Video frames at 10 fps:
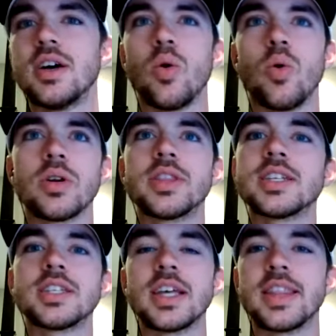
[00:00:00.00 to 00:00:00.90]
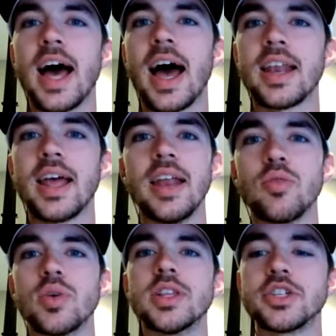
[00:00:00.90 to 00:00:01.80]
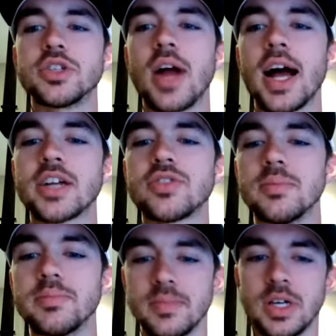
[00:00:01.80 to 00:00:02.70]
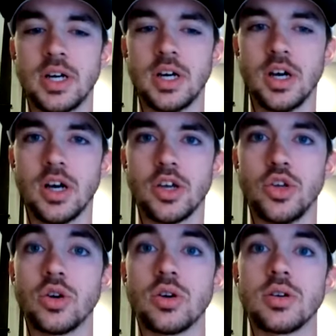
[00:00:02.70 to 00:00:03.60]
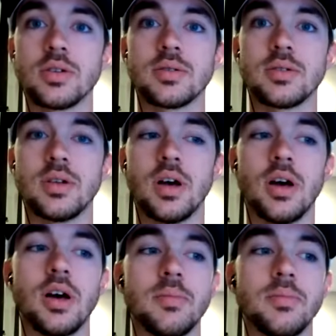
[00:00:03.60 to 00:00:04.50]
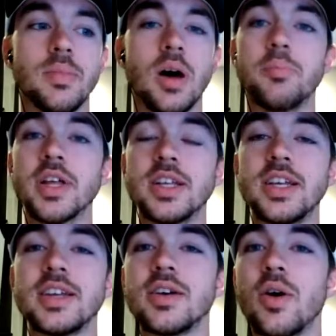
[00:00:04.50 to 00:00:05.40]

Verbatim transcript: or things like that and it really distracts from your um, ability